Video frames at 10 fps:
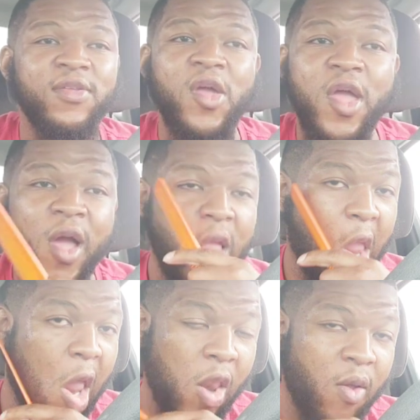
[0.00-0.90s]
He said, you ain't gonna
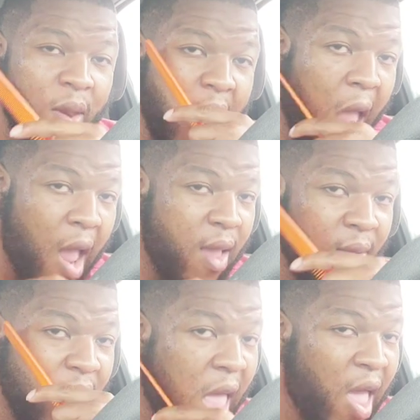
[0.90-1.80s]
say no
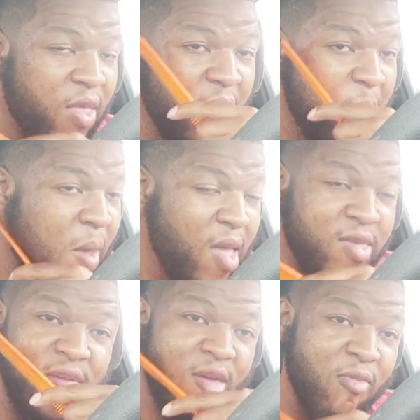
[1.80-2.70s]
names. The
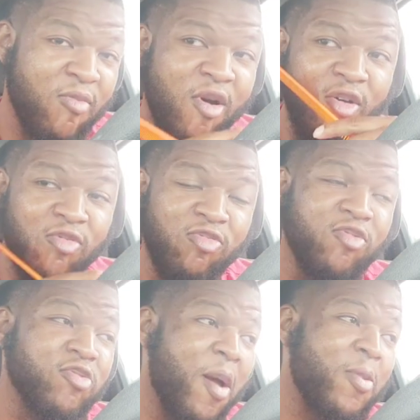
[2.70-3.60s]
Mexican
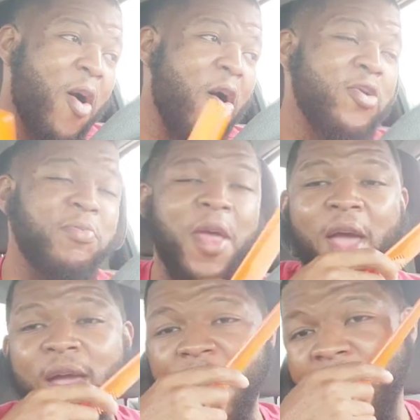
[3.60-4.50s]
monster. Stop calling him
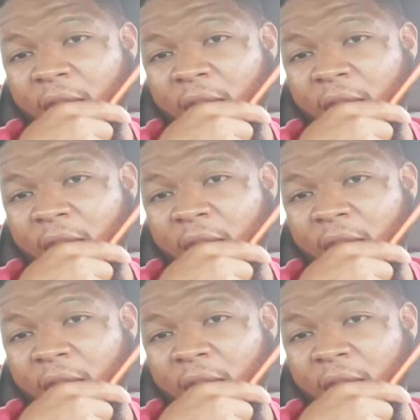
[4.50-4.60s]
that.